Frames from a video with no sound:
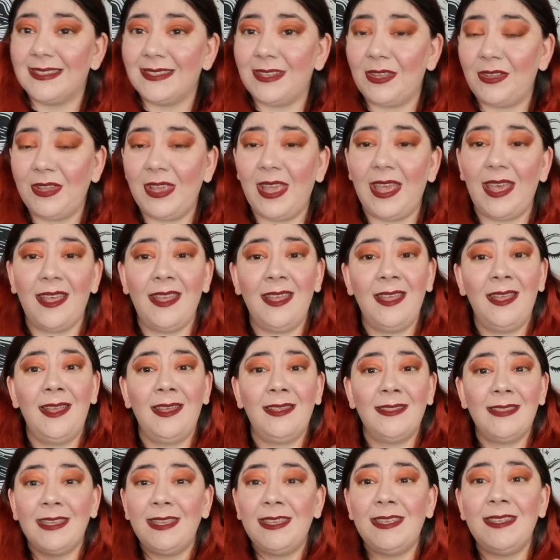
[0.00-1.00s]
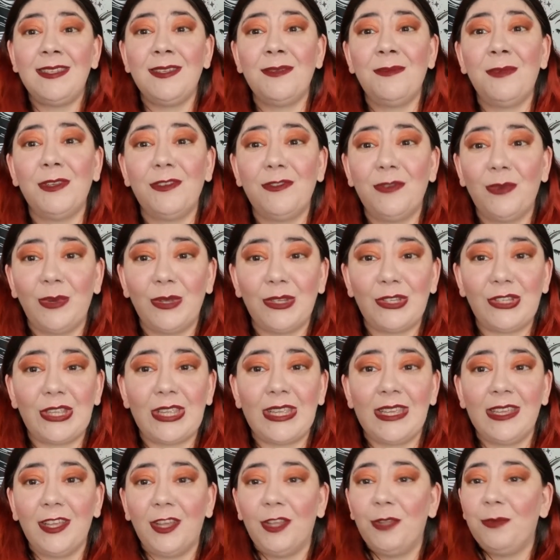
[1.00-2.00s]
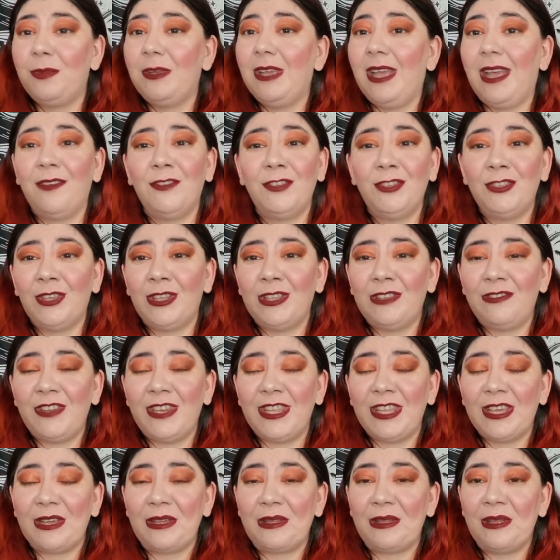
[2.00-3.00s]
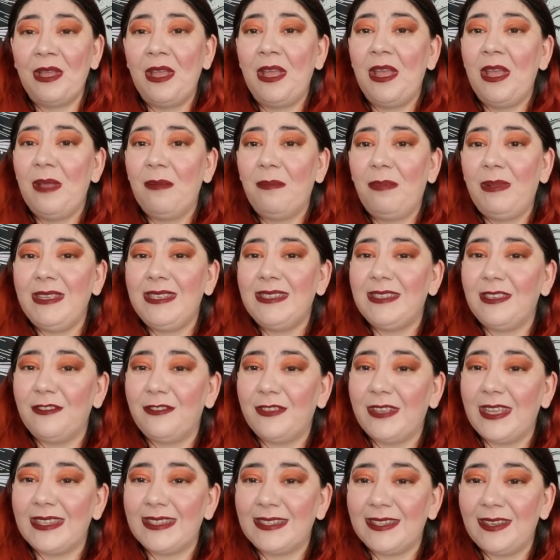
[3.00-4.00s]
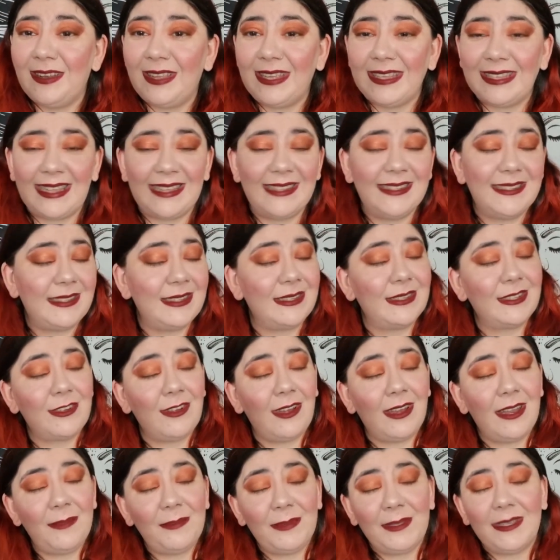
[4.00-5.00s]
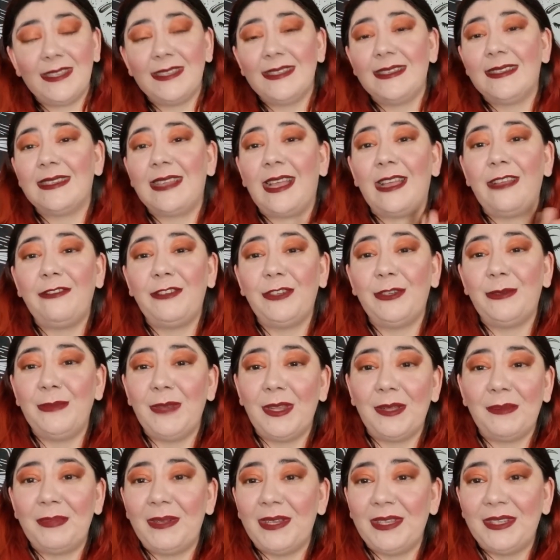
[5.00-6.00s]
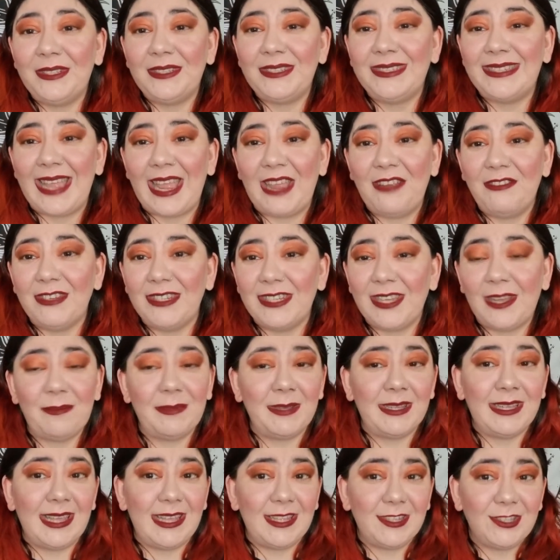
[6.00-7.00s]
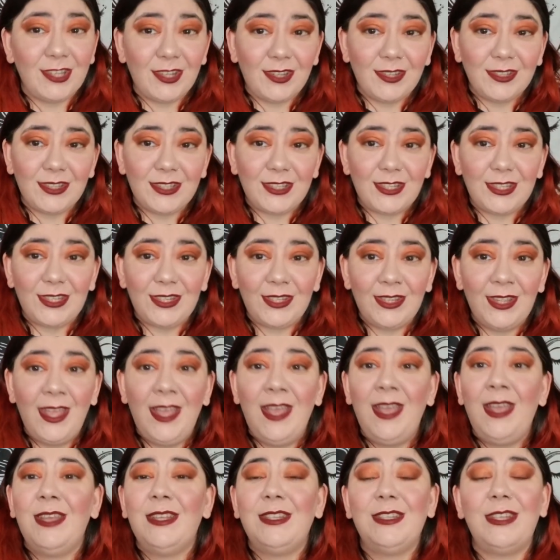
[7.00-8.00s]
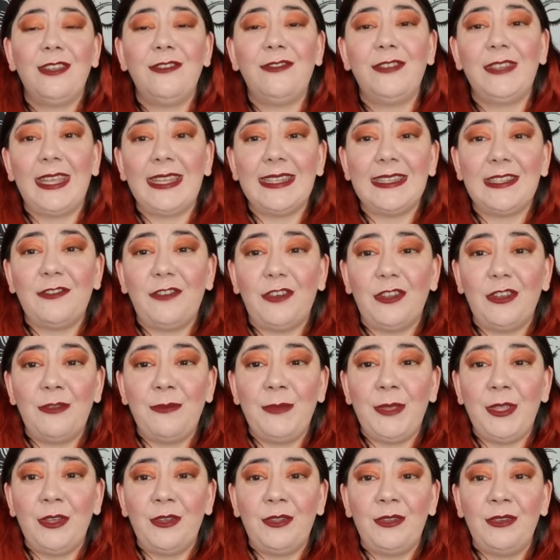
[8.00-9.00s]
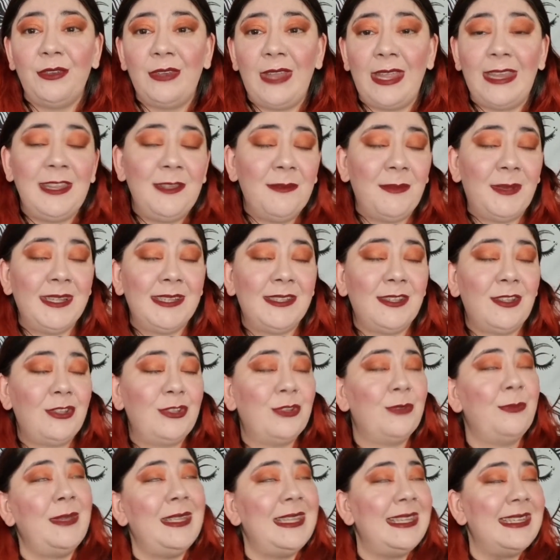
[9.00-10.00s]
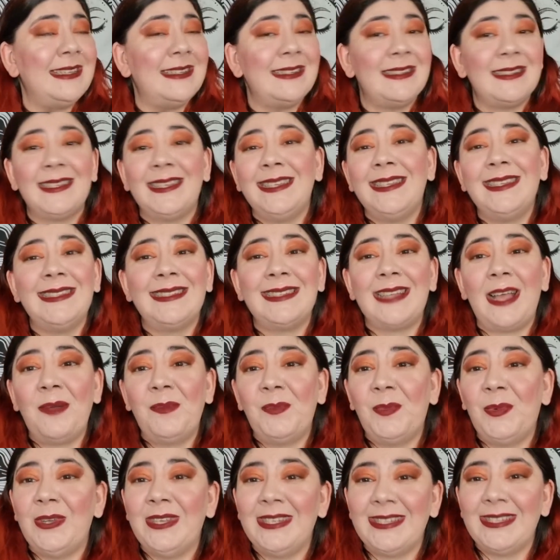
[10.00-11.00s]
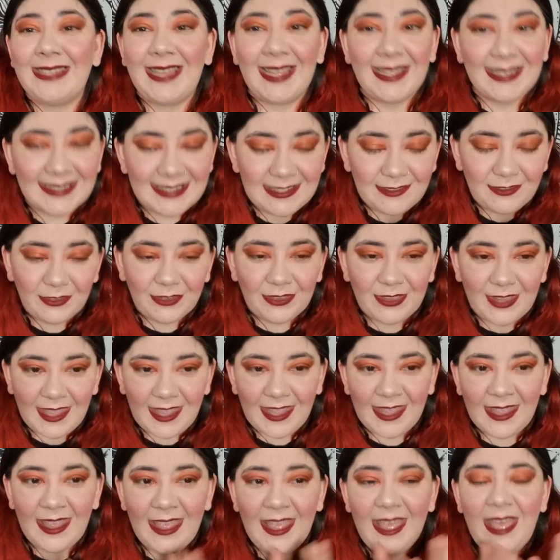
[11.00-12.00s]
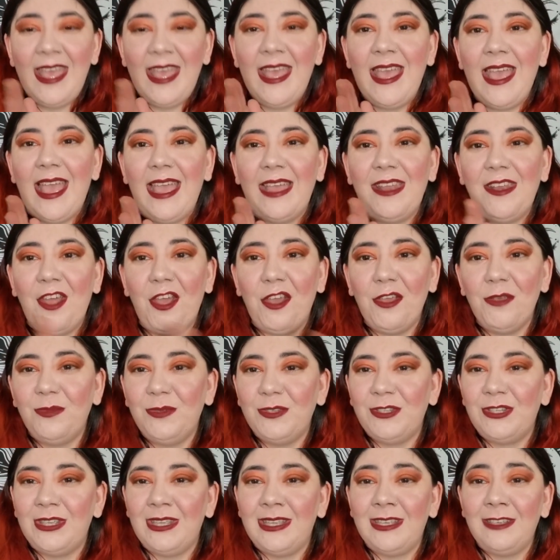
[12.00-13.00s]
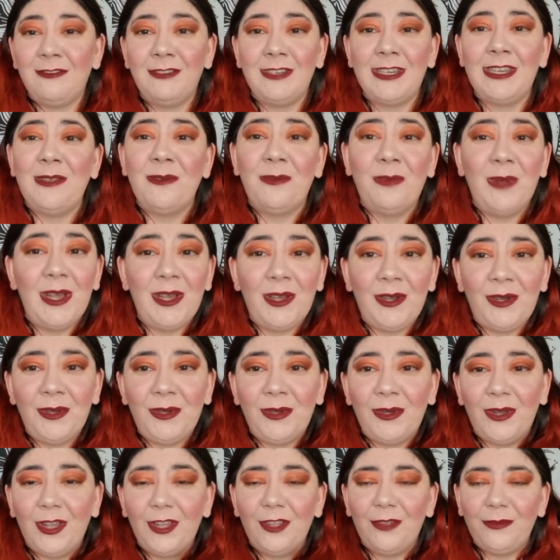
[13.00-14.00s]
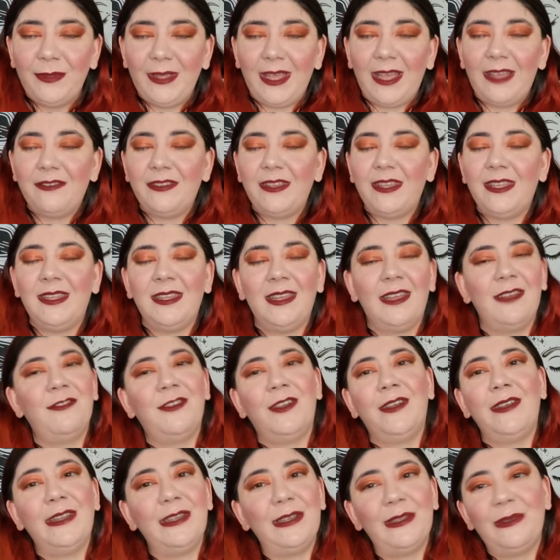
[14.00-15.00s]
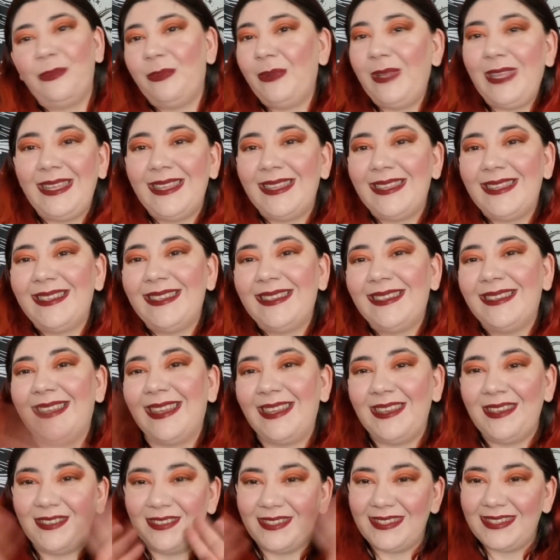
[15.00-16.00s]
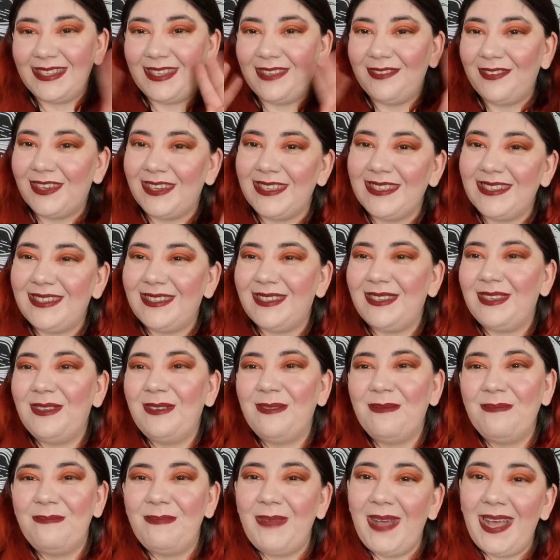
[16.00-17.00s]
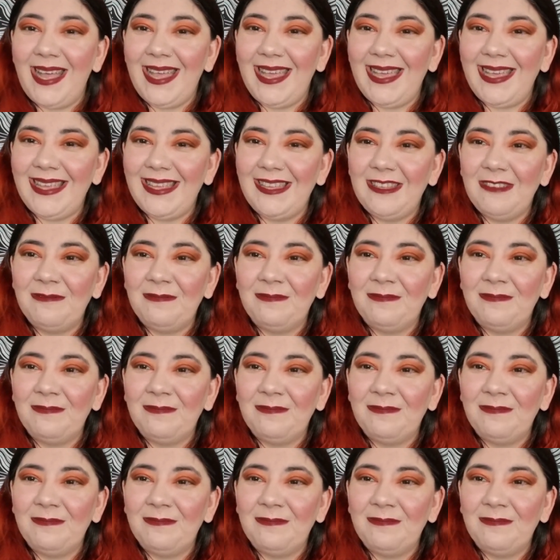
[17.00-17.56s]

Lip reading: So yeah, thank you so much for watching. I hope you have enjoyed the video. Please don't forget to like and subscribe, because I film and upload every time I get a chance to. Don't forget to follow me on any of my social medias, because I'm always active on there. And I hope you're doing really well. I hope you're having a very good week, and I'll see you very soon. Bye.